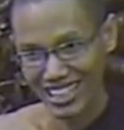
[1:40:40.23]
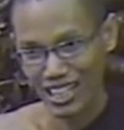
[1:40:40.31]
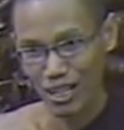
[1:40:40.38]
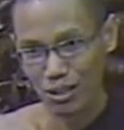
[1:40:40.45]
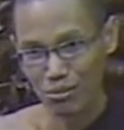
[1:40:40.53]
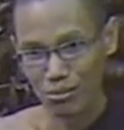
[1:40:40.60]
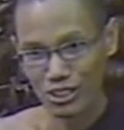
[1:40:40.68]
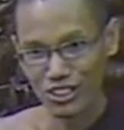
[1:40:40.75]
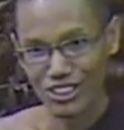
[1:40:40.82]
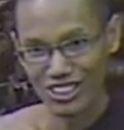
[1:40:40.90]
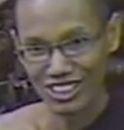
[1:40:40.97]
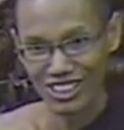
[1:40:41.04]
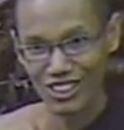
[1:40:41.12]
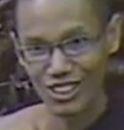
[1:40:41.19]
uh,
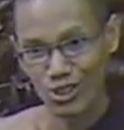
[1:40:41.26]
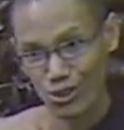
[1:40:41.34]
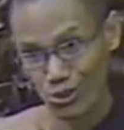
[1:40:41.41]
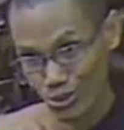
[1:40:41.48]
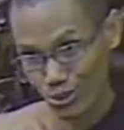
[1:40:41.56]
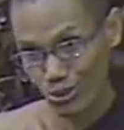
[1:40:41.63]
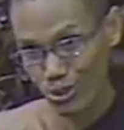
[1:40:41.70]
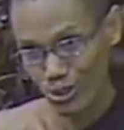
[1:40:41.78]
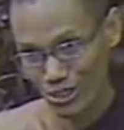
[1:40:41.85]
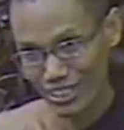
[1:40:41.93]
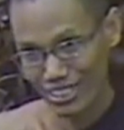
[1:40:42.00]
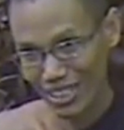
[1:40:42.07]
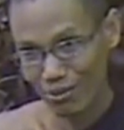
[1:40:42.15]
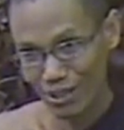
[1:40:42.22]
because they're not useful.
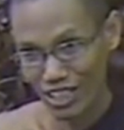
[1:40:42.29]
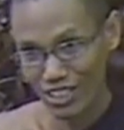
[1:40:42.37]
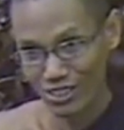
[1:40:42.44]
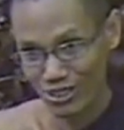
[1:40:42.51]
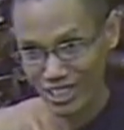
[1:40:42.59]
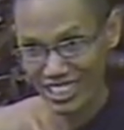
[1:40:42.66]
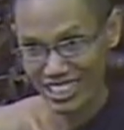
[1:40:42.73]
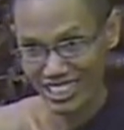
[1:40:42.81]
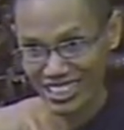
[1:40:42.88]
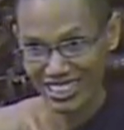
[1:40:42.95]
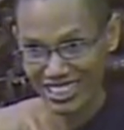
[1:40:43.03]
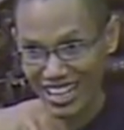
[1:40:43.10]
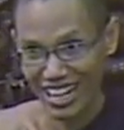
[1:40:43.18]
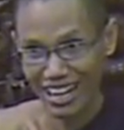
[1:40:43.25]
Some
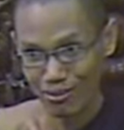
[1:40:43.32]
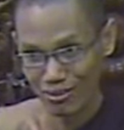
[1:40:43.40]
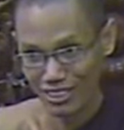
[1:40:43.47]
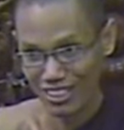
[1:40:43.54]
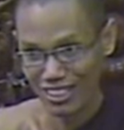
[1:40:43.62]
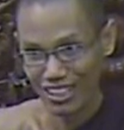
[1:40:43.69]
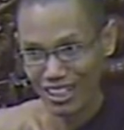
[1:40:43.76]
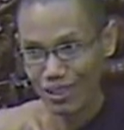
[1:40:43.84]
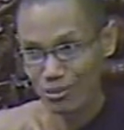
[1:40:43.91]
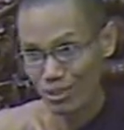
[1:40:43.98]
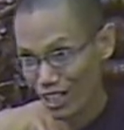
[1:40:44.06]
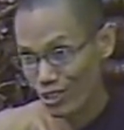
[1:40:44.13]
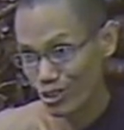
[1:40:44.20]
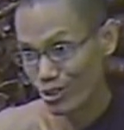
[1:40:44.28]
educations are up,
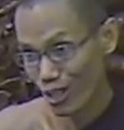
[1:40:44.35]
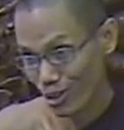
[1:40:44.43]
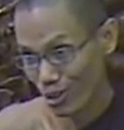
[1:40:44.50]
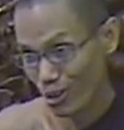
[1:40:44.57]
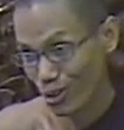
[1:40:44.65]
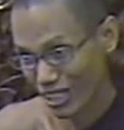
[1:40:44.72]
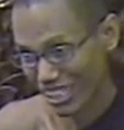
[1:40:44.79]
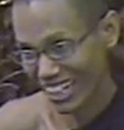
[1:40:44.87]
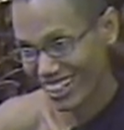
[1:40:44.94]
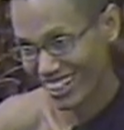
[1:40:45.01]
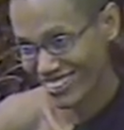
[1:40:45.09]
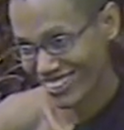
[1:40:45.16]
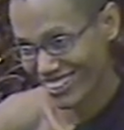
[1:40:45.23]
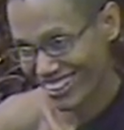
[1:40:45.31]
after you are old,
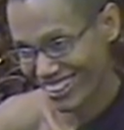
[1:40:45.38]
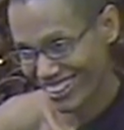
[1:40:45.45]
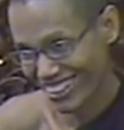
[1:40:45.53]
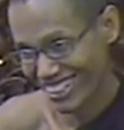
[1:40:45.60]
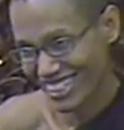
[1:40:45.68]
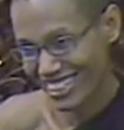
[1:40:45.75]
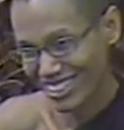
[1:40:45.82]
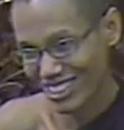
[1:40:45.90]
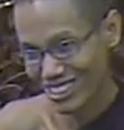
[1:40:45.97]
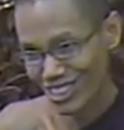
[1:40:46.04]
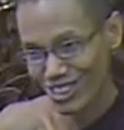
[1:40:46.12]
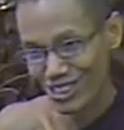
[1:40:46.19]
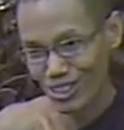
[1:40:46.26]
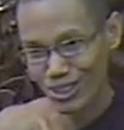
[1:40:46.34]
you know.
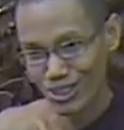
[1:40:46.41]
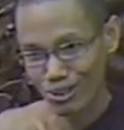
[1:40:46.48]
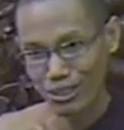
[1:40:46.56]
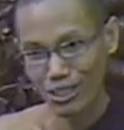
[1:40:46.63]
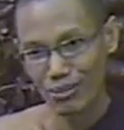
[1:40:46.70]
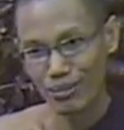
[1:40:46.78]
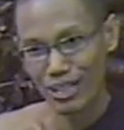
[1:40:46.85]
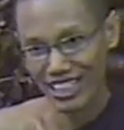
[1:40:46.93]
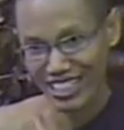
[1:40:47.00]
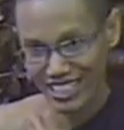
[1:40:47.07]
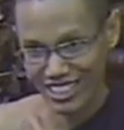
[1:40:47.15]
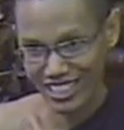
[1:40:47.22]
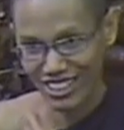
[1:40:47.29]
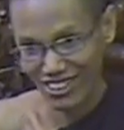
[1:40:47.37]
So Vidama
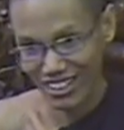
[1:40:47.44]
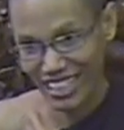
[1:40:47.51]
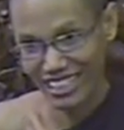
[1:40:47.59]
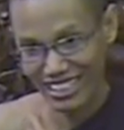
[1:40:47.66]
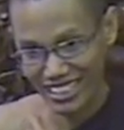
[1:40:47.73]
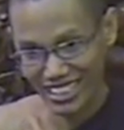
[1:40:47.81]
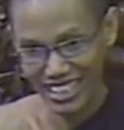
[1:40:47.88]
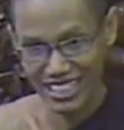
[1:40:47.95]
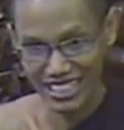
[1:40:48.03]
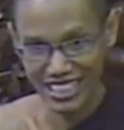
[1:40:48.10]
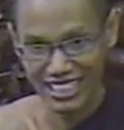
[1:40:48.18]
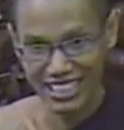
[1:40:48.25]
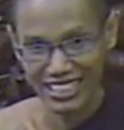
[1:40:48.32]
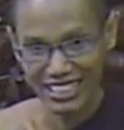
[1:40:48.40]
is not like
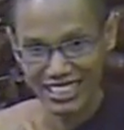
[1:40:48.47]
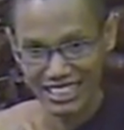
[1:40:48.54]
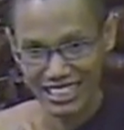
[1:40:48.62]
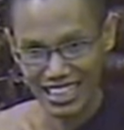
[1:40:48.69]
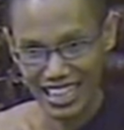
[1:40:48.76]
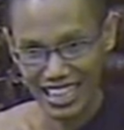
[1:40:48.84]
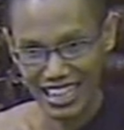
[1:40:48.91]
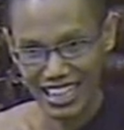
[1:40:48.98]
that. Uh,